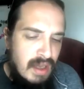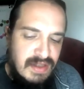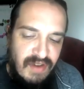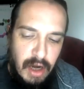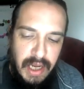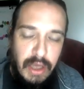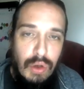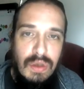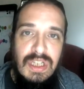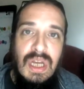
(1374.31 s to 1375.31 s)
It's very
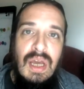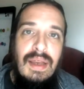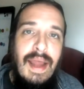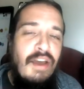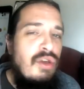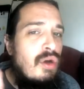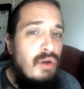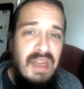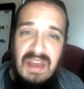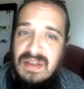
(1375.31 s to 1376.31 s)
huge. Now, you
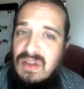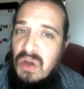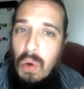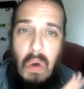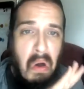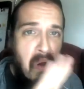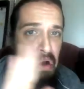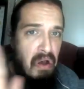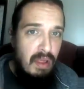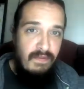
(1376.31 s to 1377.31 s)
don't need to know
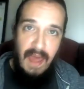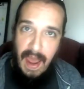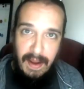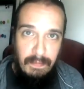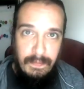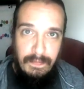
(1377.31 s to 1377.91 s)
all of that.